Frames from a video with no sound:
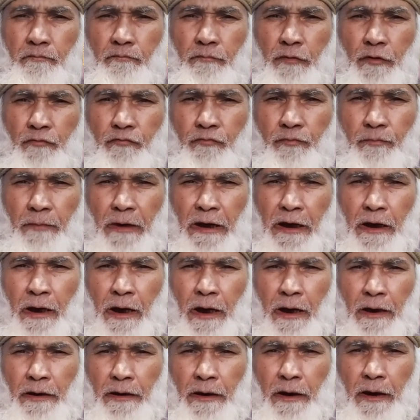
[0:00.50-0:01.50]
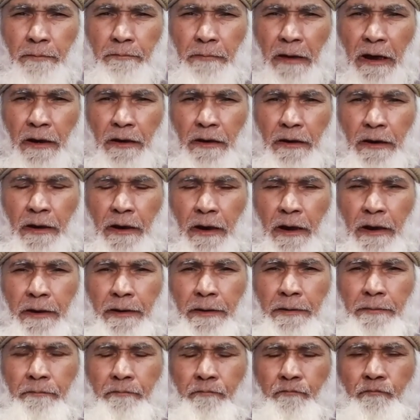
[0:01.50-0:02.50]

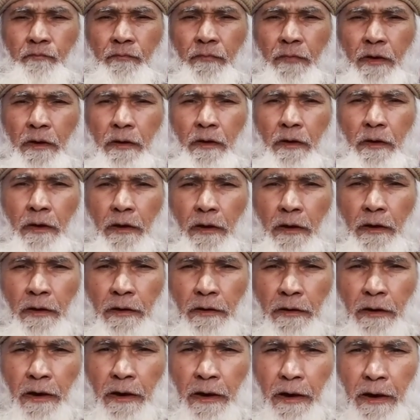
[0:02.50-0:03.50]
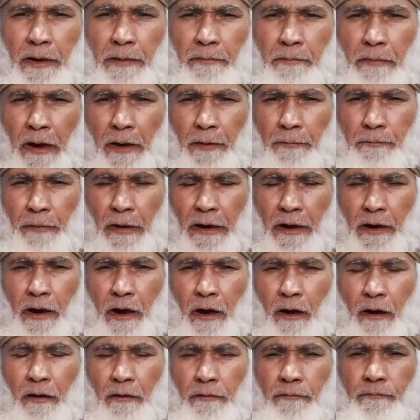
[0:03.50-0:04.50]
Bismillahirrahmanirrahim. In the name of
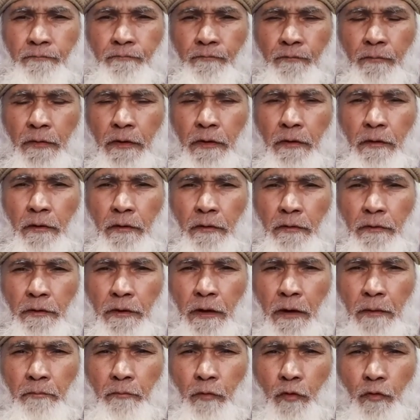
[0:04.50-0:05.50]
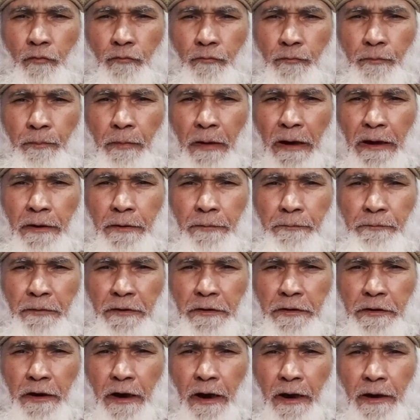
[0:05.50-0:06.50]
Allah, the most
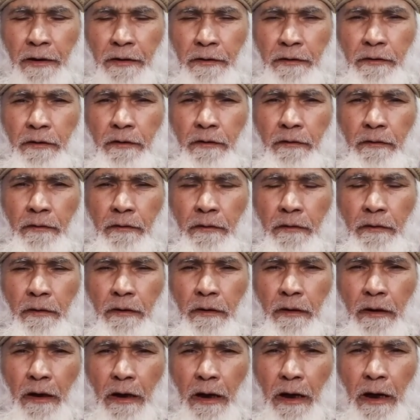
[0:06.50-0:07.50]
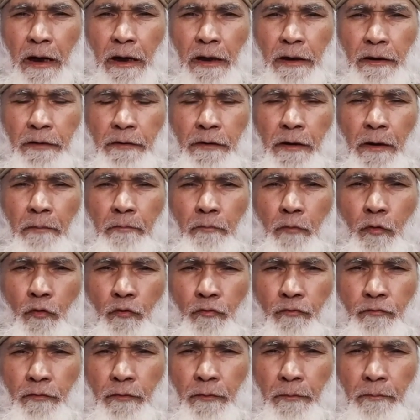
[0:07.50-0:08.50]
beneficent and the
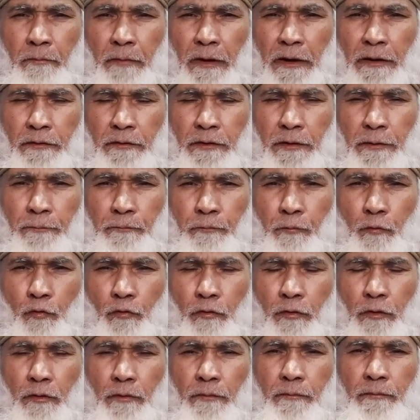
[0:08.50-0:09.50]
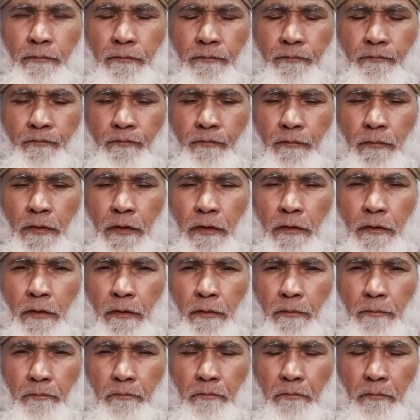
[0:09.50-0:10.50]
most merciful,
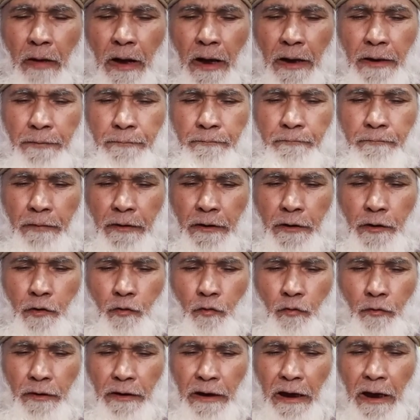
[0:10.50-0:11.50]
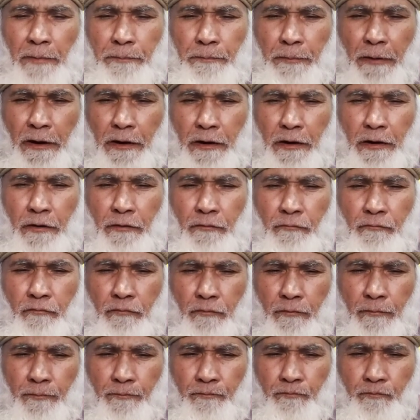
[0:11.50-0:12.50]
my video topic is
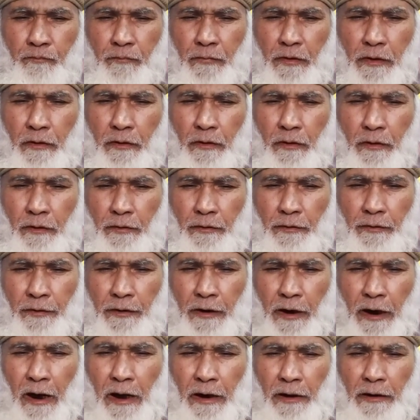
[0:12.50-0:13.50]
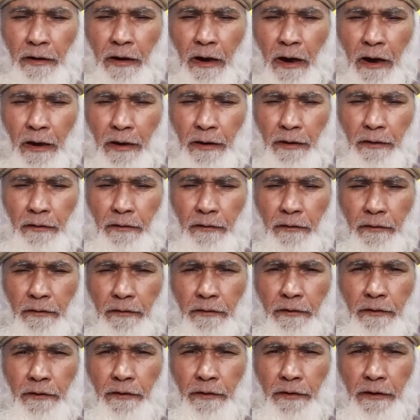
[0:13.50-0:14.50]
Drugs Are
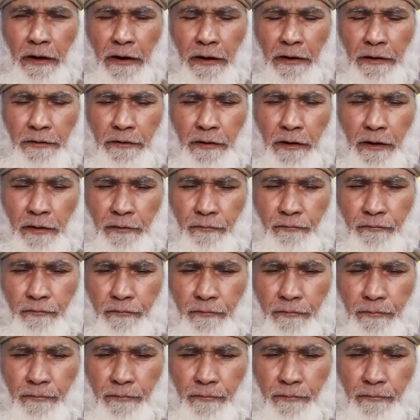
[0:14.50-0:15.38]
Dangerous.